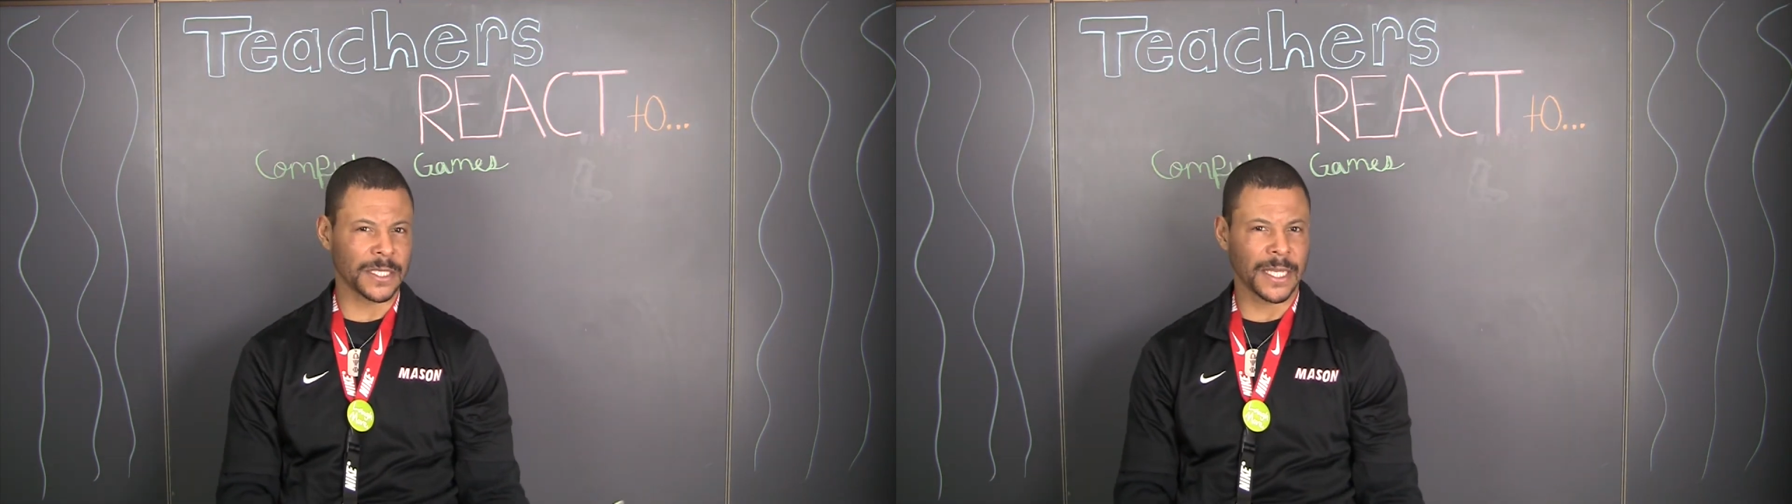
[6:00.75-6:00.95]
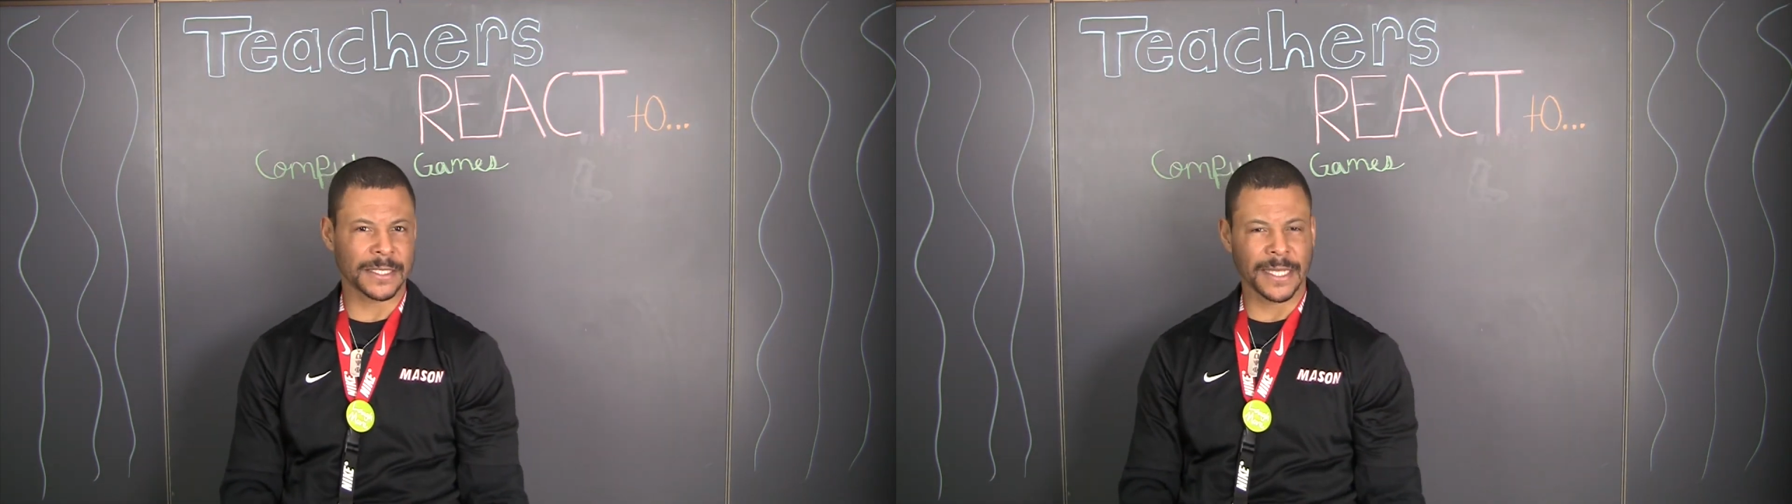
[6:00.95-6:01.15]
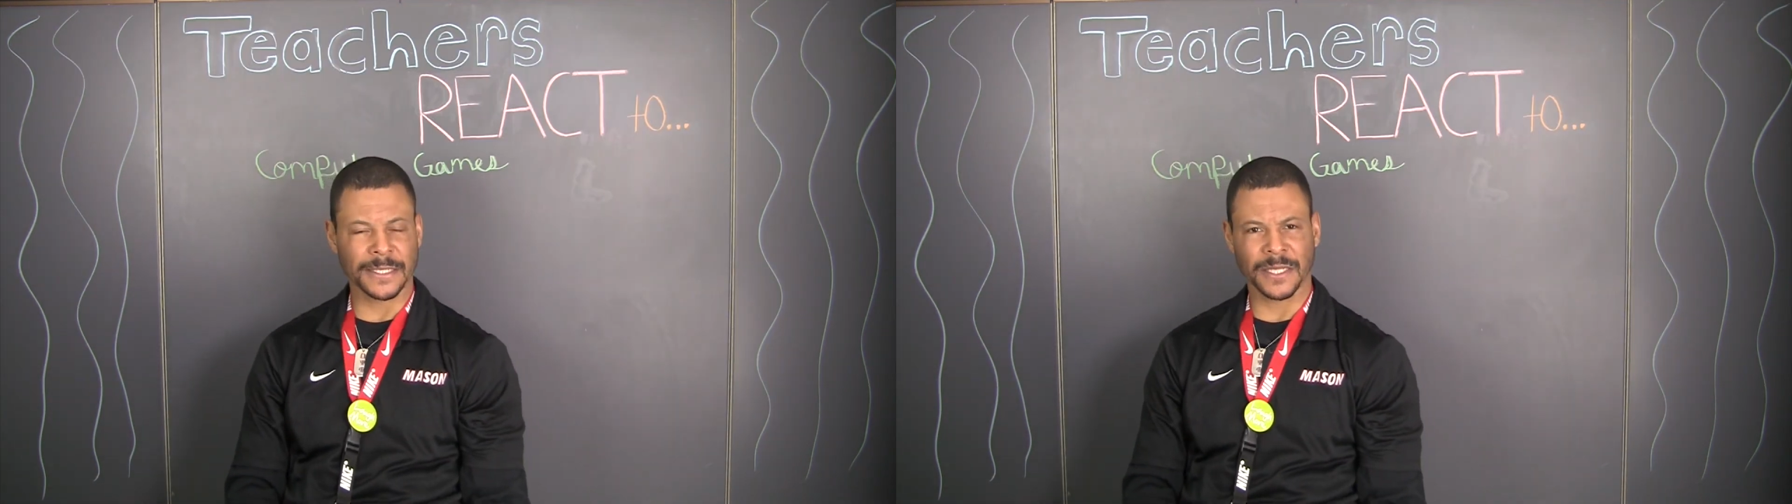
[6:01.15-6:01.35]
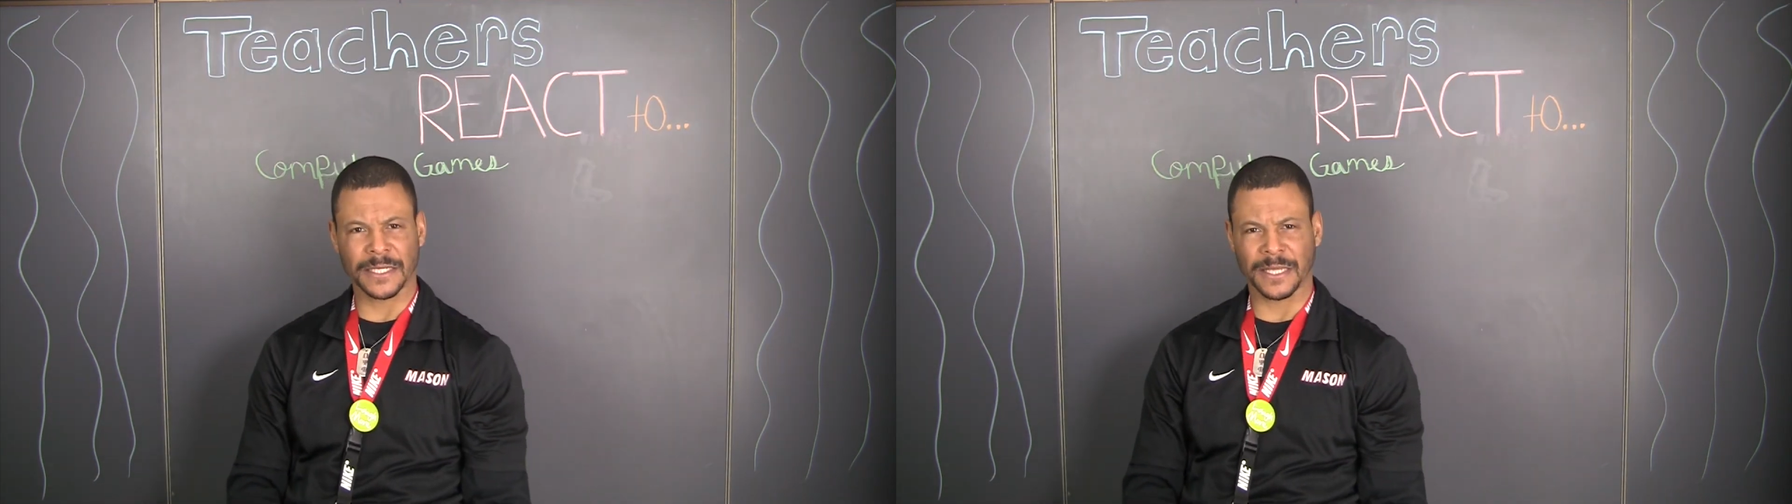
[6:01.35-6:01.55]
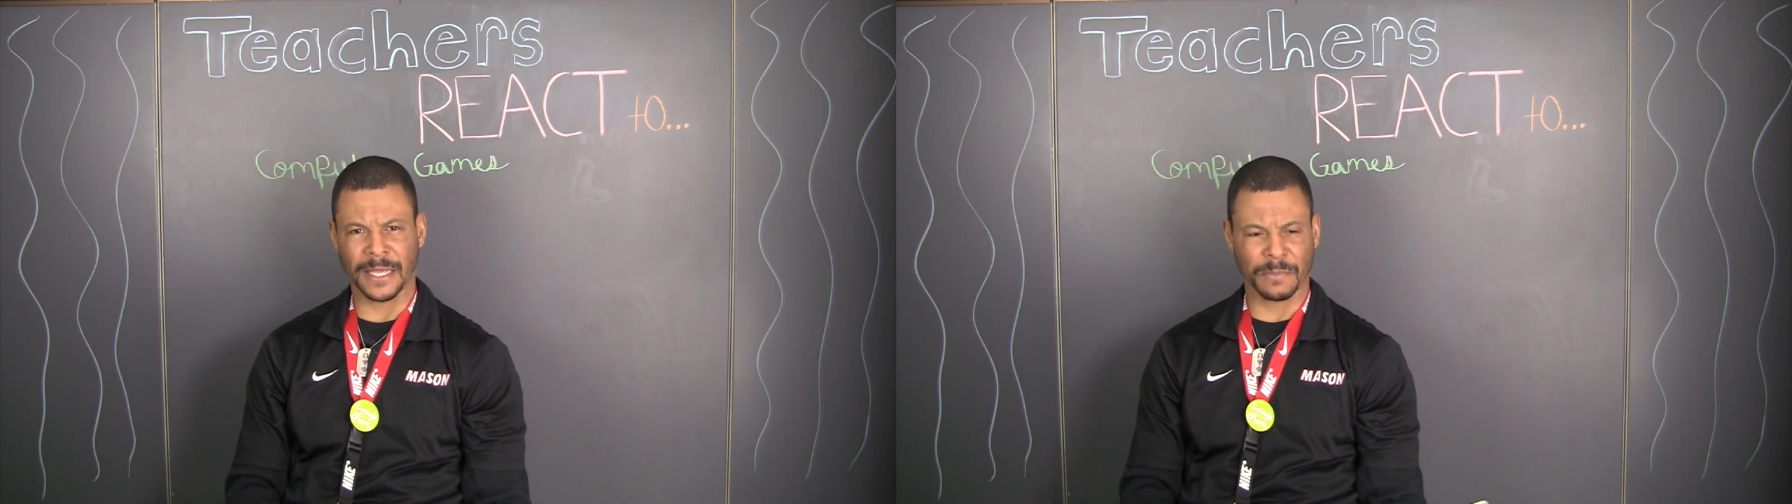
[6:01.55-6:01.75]
She likes that. She
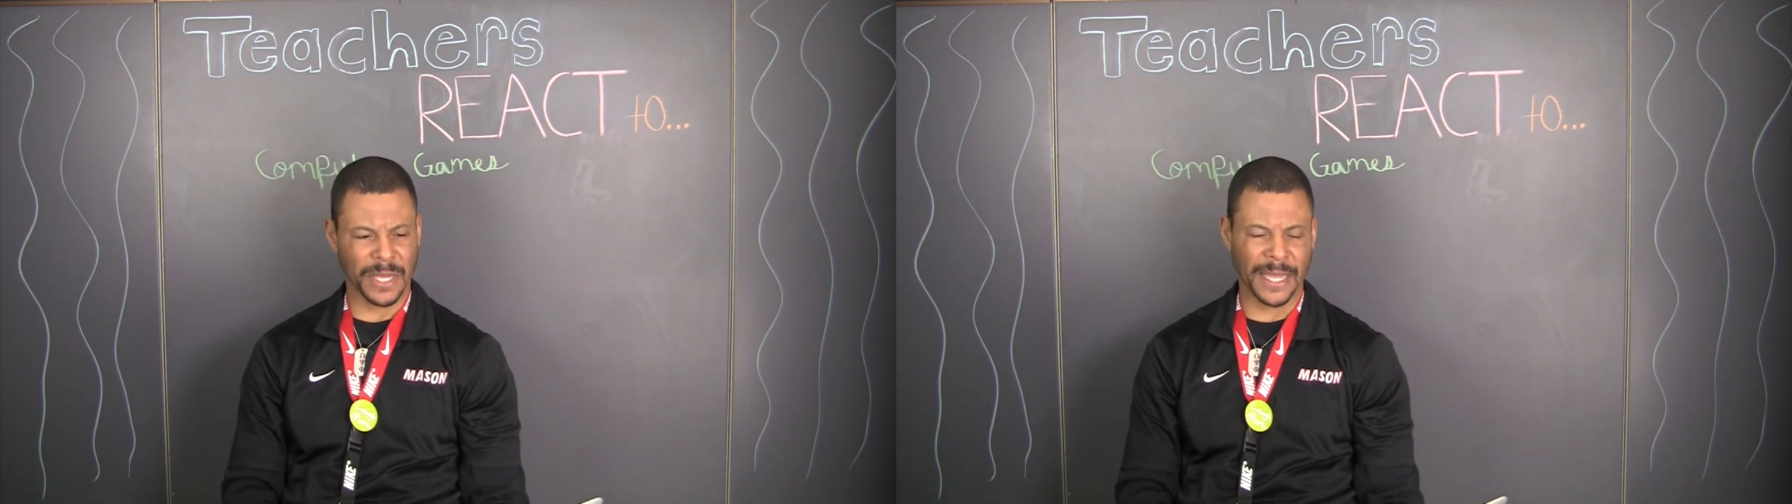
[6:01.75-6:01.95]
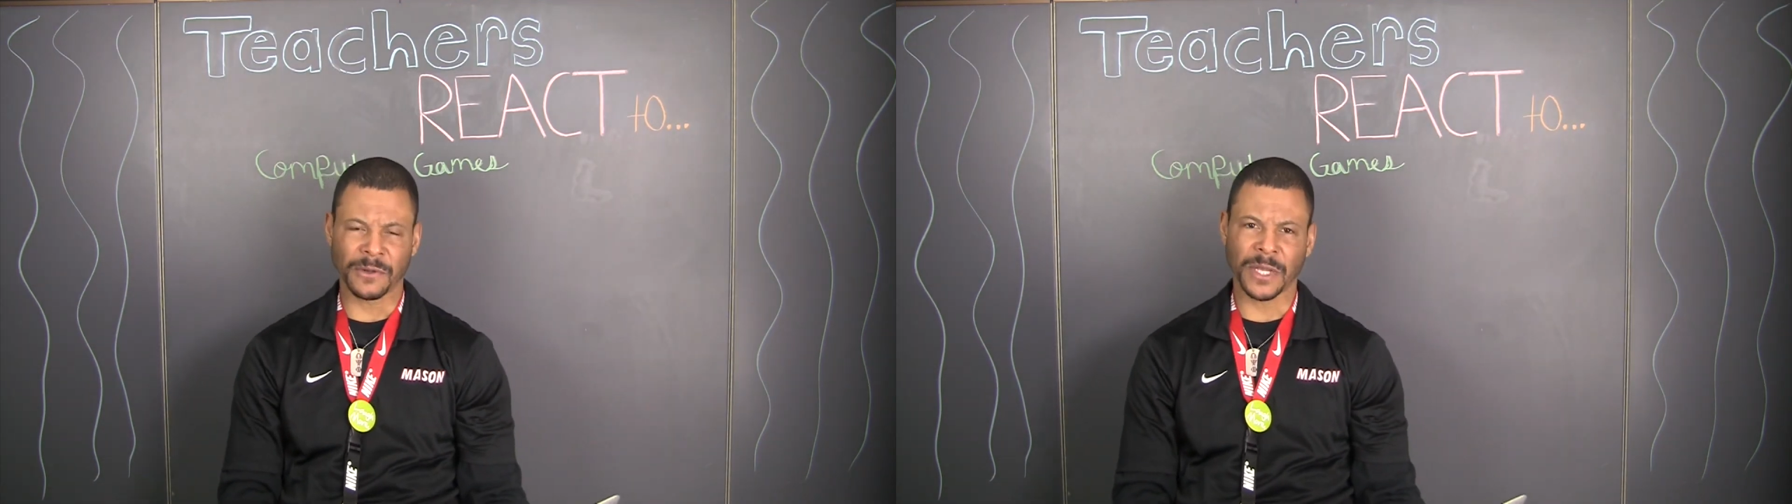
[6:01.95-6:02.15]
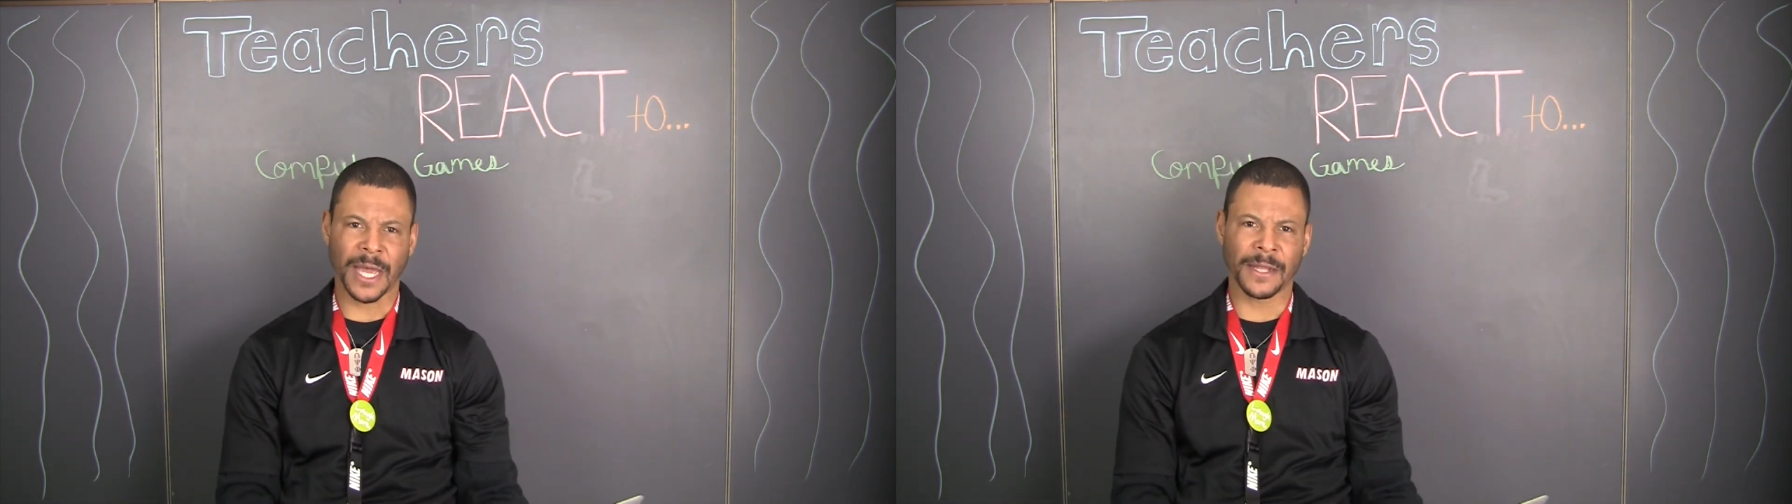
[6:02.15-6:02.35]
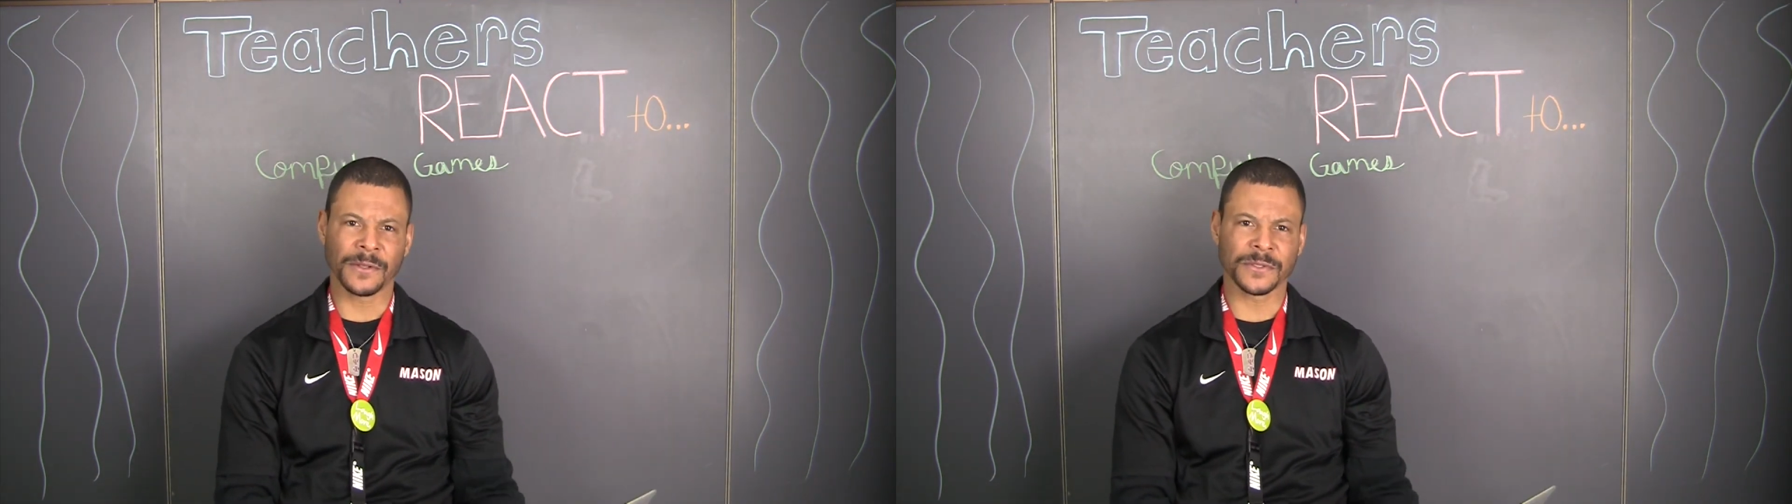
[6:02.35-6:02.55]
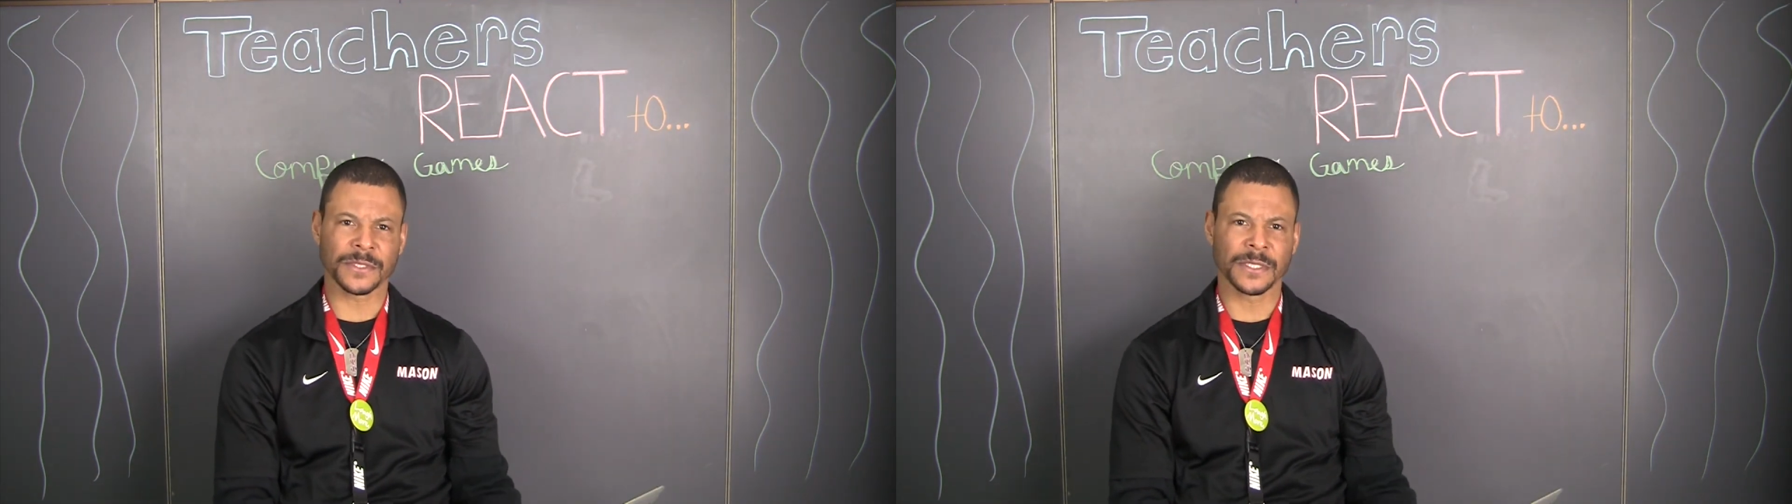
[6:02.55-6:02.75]
likes like piano
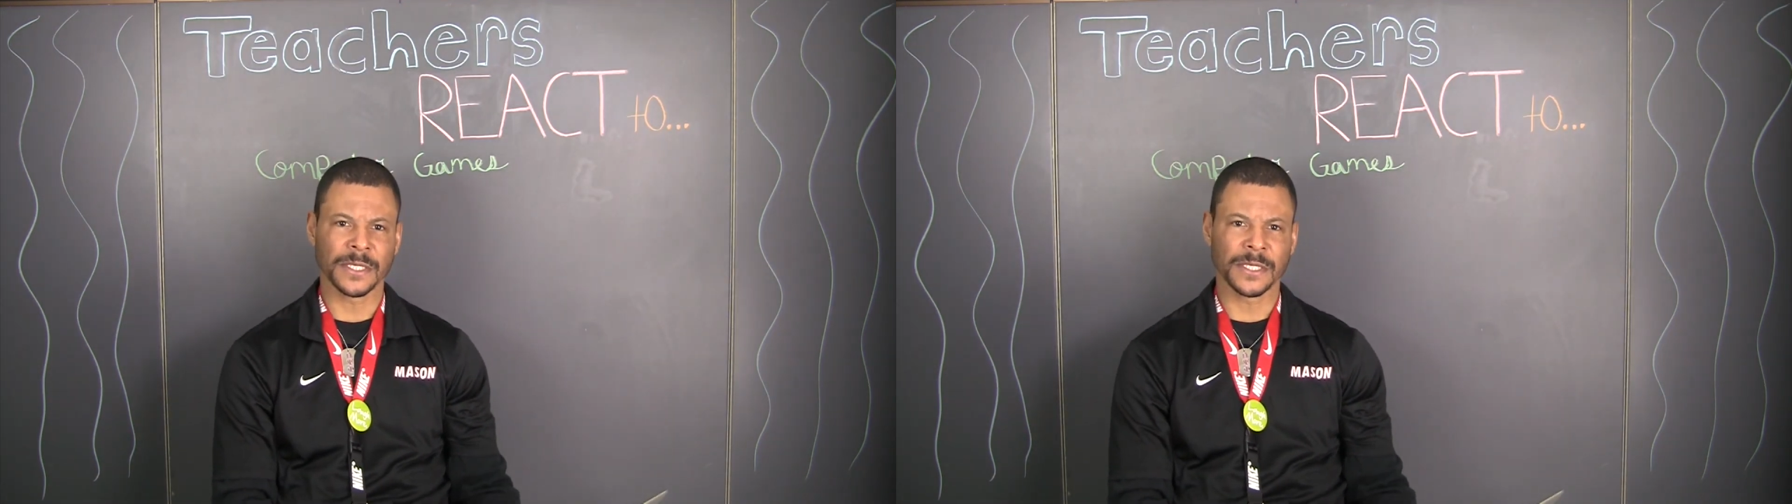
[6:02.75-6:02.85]
tiles.